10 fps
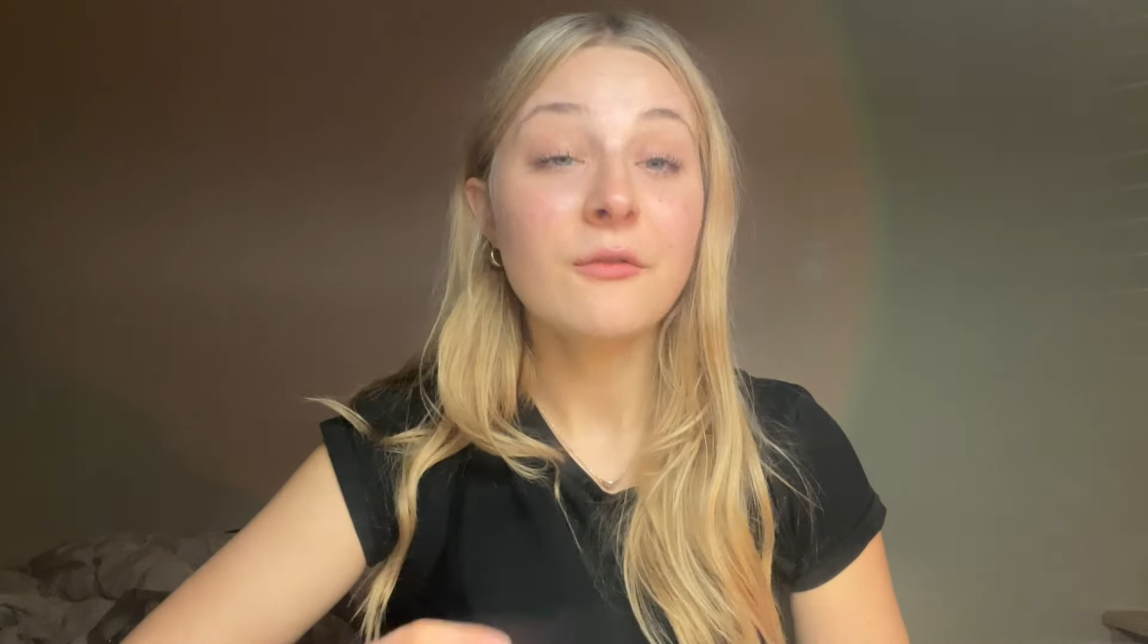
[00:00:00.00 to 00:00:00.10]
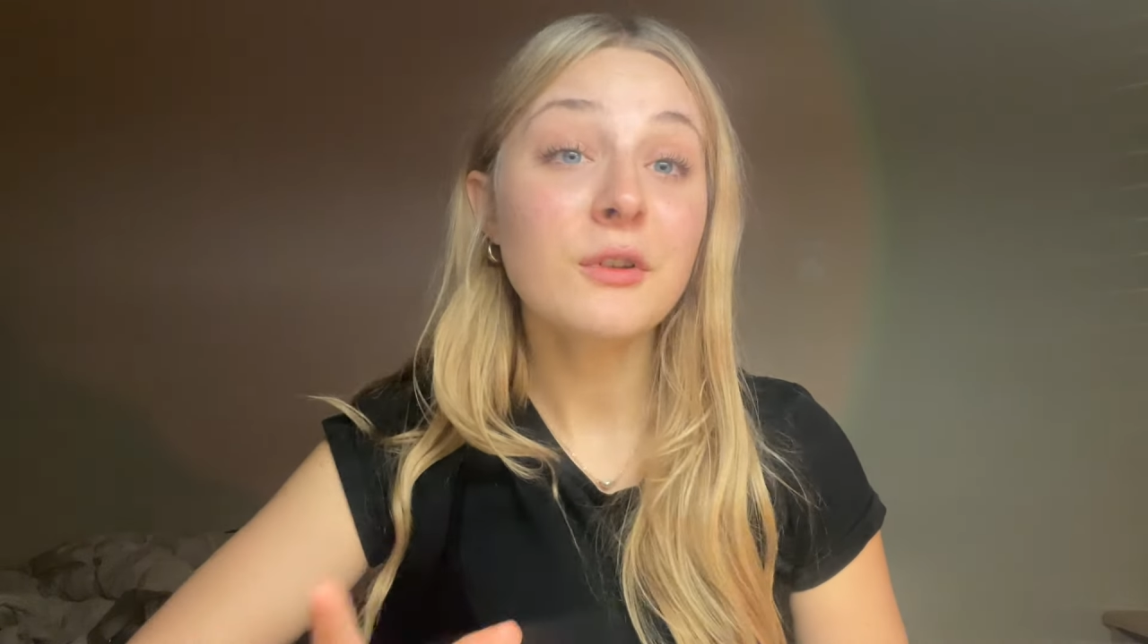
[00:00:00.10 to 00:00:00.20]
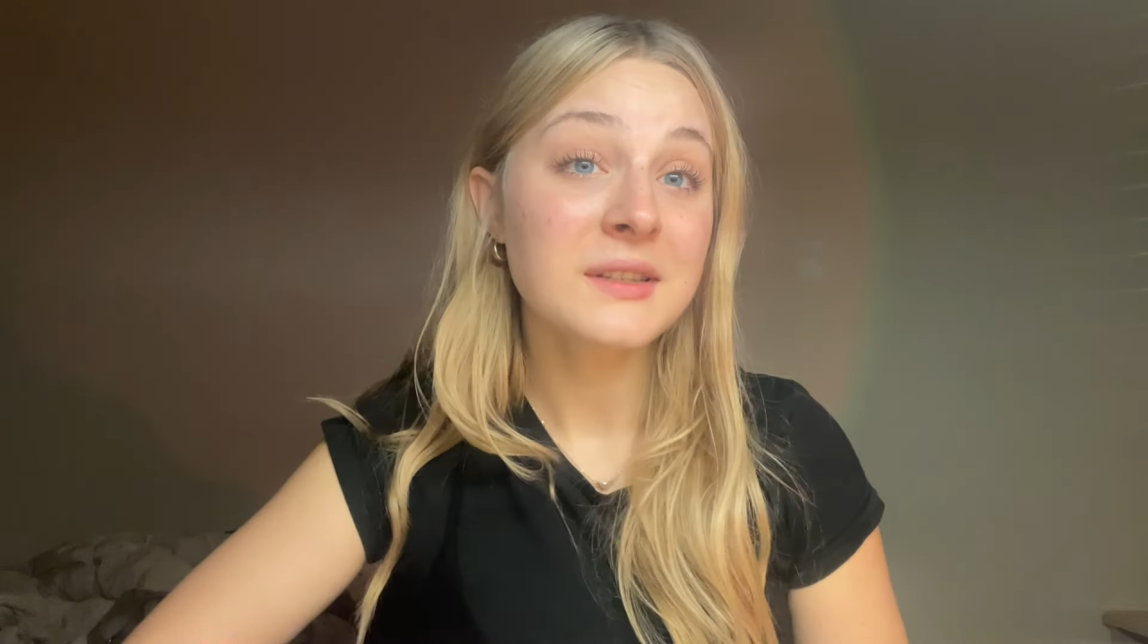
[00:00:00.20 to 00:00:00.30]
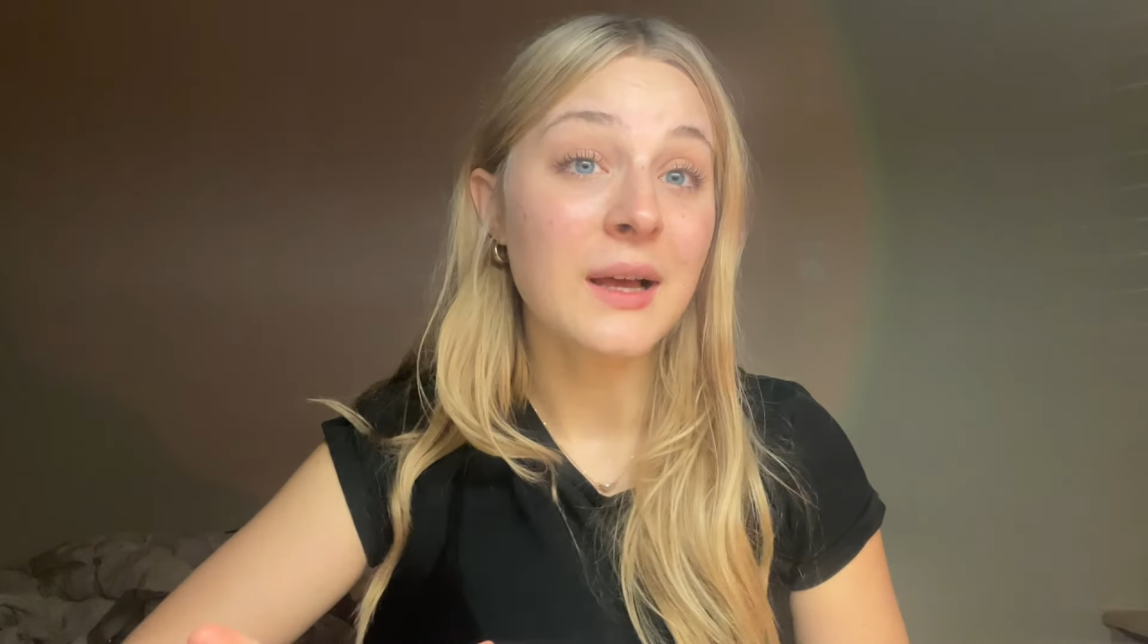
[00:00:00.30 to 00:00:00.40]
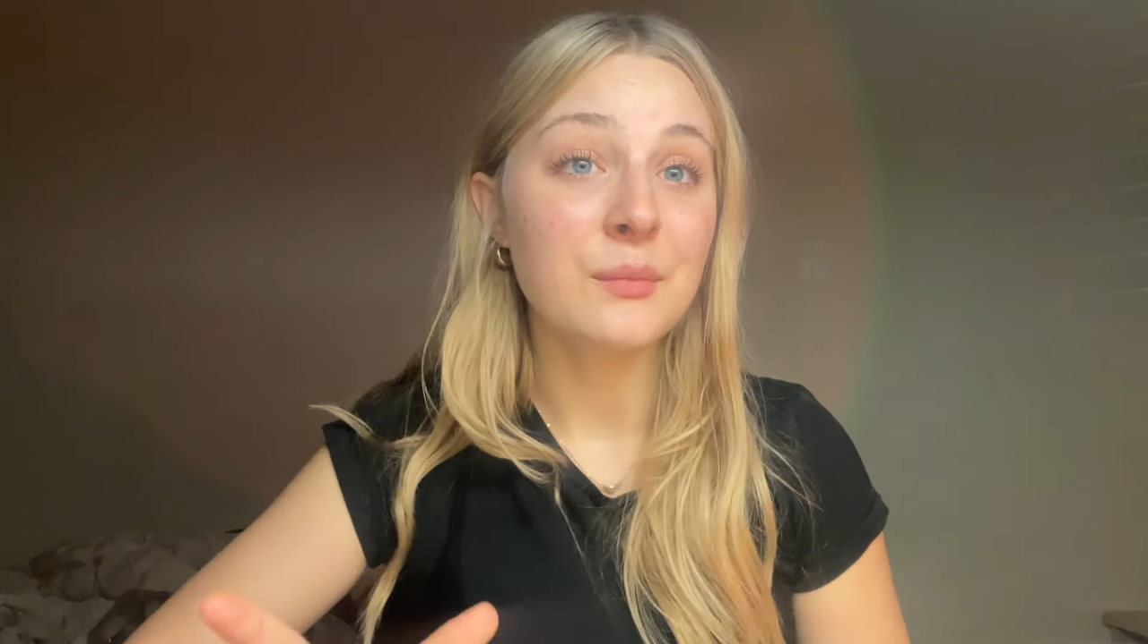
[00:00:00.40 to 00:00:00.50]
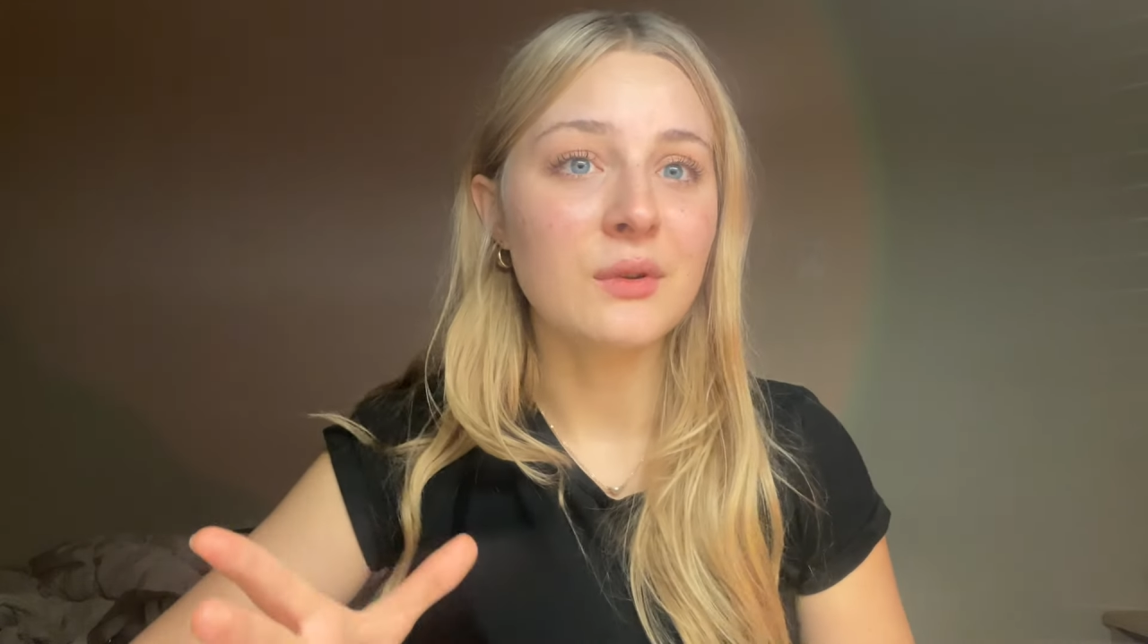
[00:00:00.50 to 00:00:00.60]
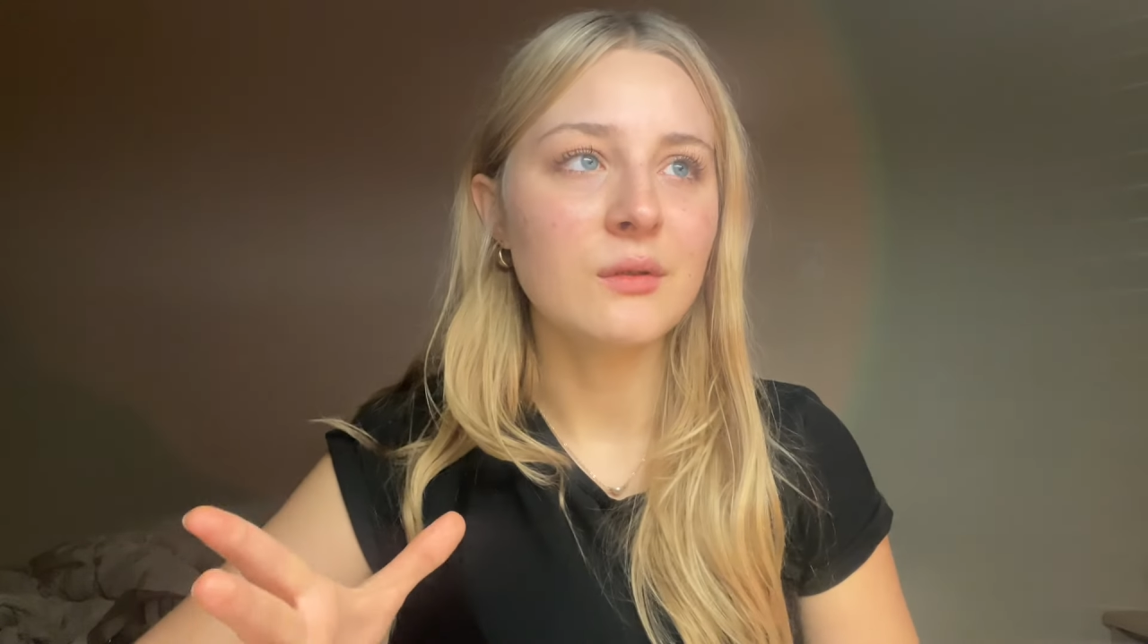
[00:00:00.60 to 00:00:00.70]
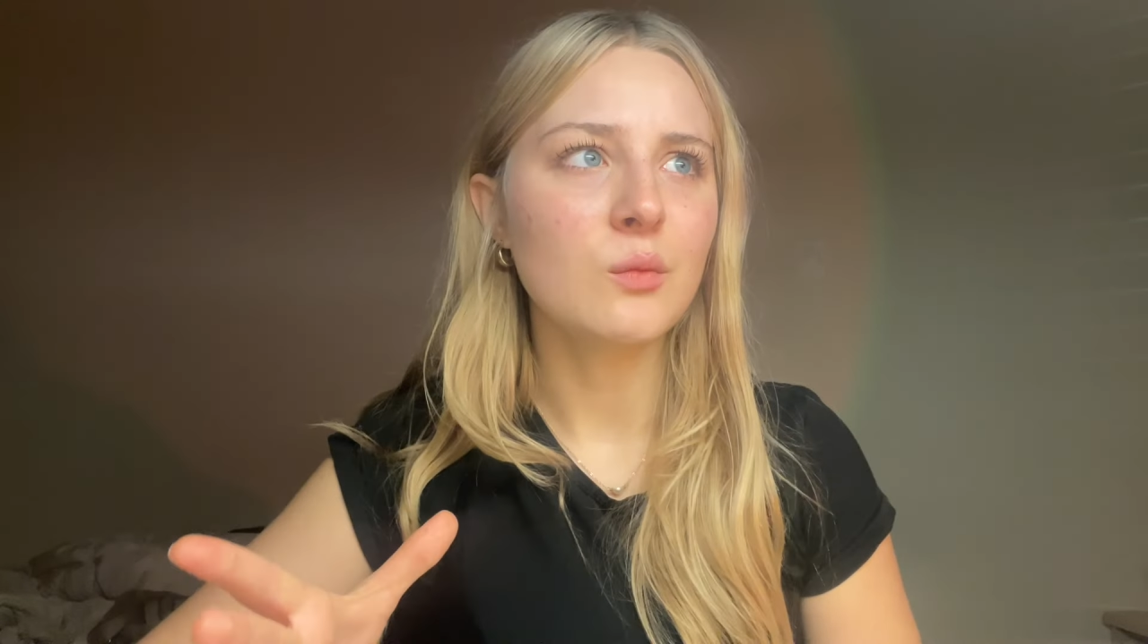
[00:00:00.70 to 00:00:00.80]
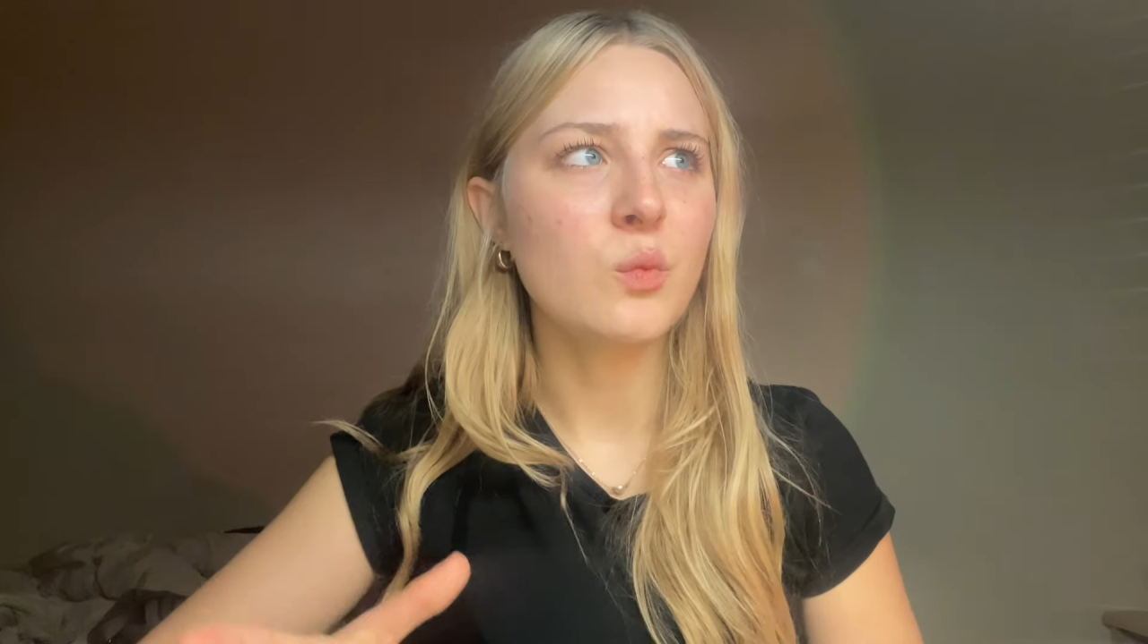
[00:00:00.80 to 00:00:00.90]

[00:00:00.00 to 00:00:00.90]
For example,